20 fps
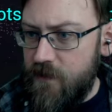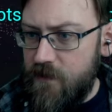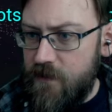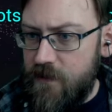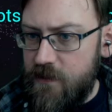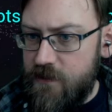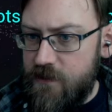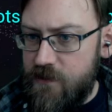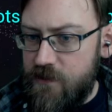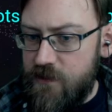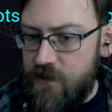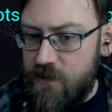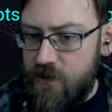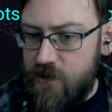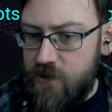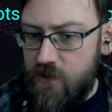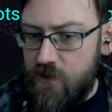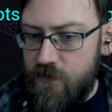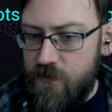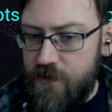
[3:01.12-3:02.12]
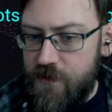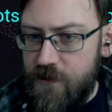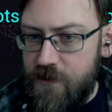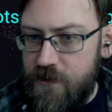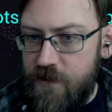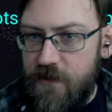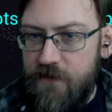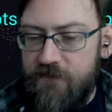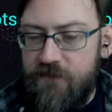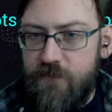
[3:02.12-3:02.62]
Uh, this is the story,
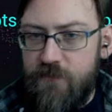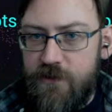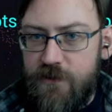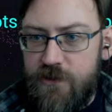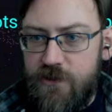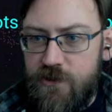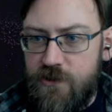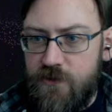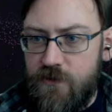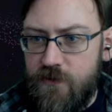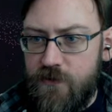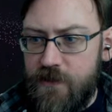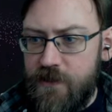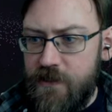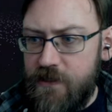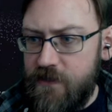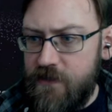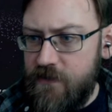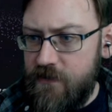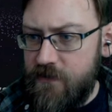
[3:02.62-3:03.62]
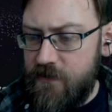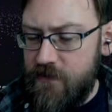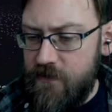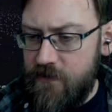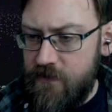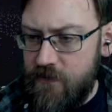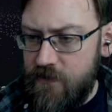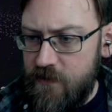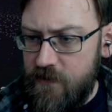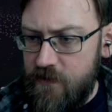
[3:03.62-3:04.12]
the aforementioned story.
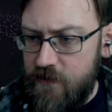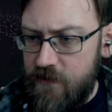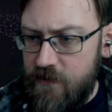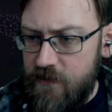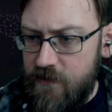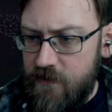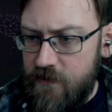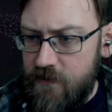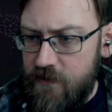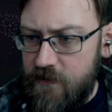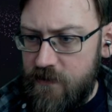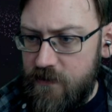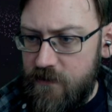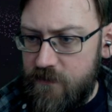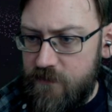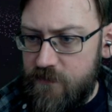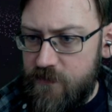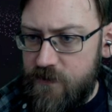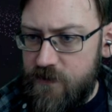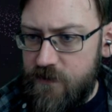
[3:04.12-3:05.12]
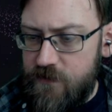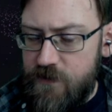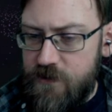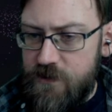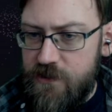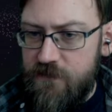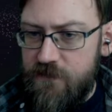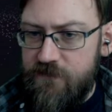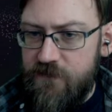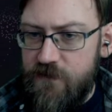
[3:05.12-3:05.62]
Um, so this
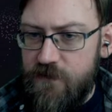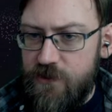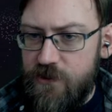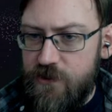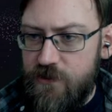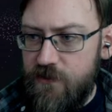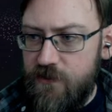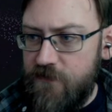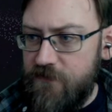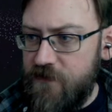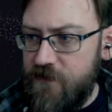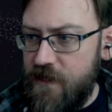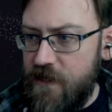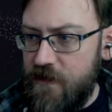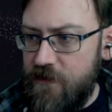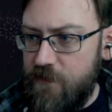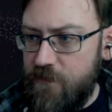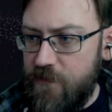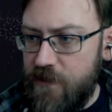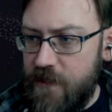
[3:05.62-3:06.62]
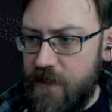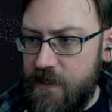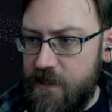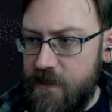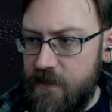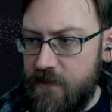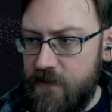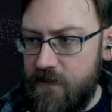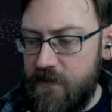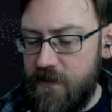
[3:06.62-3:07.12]
is the version of the how to
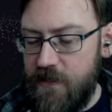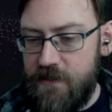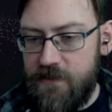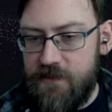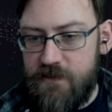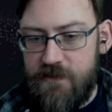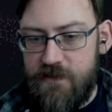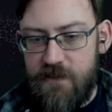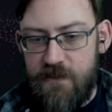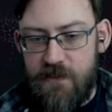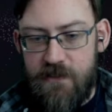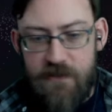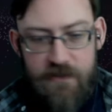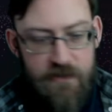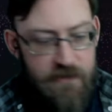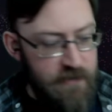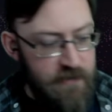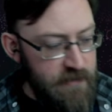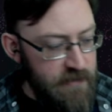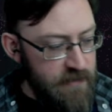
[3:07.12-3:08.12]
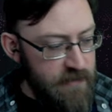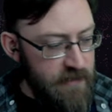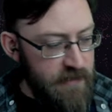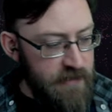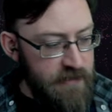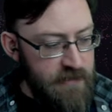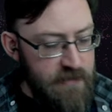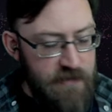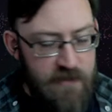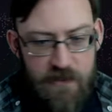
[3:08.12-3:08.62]
play that's uh,
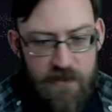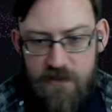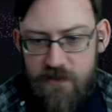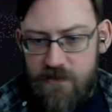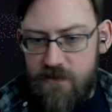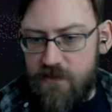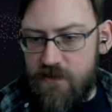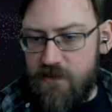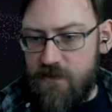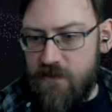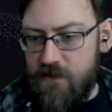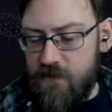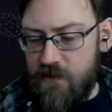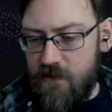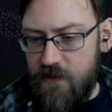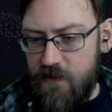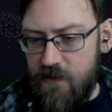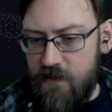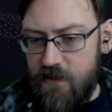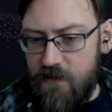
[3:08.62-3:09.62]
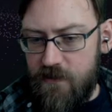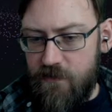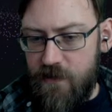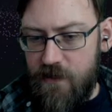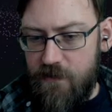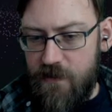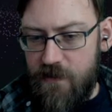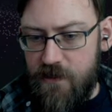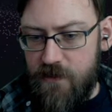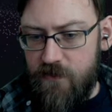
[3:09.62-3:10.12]
in this, uh, the
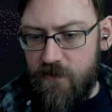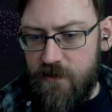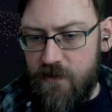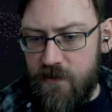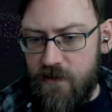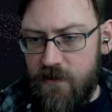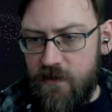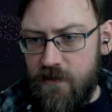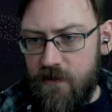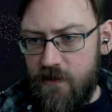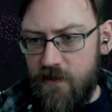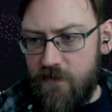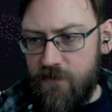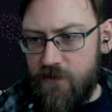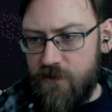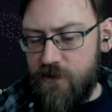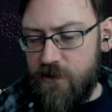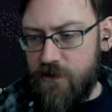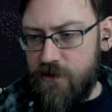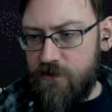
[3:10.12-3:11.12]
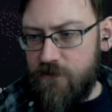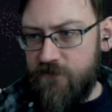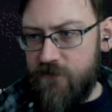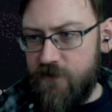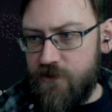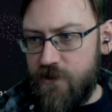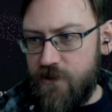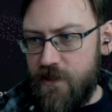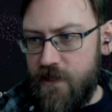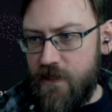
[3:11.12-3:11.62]
main menu, um, there's also a
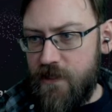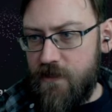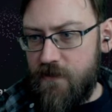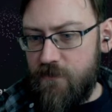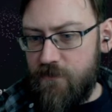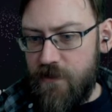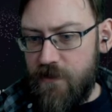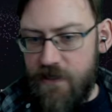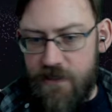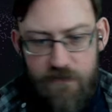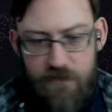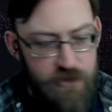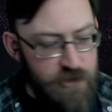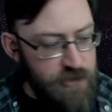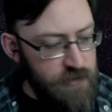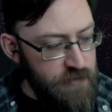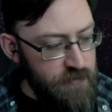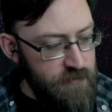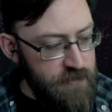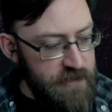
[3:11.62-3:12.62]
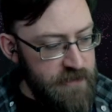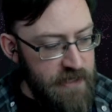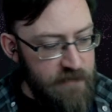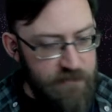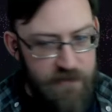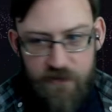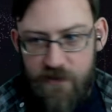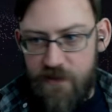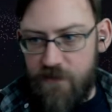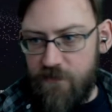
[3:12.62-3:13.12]
version of that in play. Let me show you what's
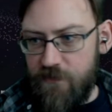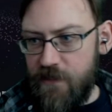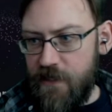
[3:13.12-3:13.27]
happening in